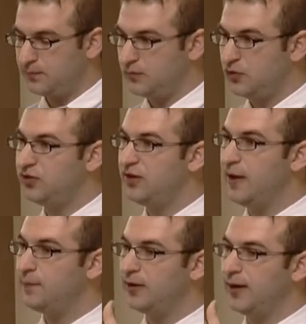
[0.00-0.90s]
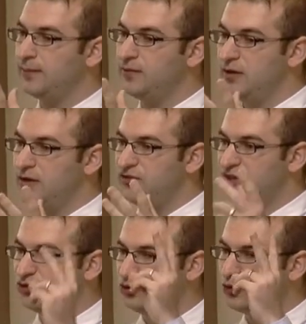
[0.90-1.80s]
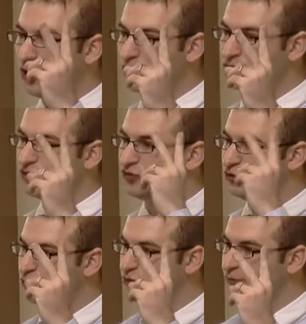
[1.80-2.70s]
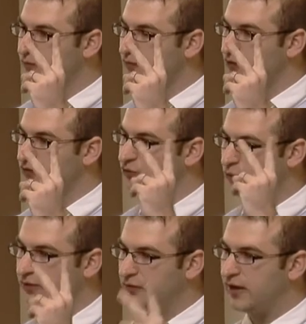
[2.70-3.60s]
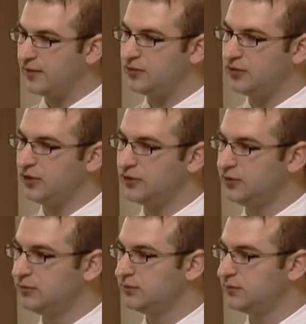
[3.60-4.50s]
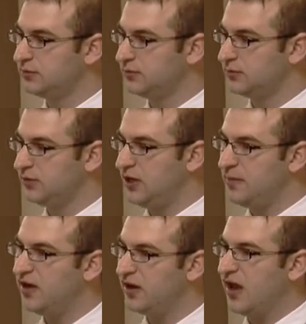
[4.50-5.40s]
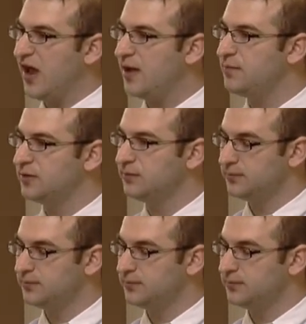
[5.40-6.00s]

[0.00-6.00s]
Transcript: You see, Abraham set two altars in two different verses, one right after the other. He made it a habit.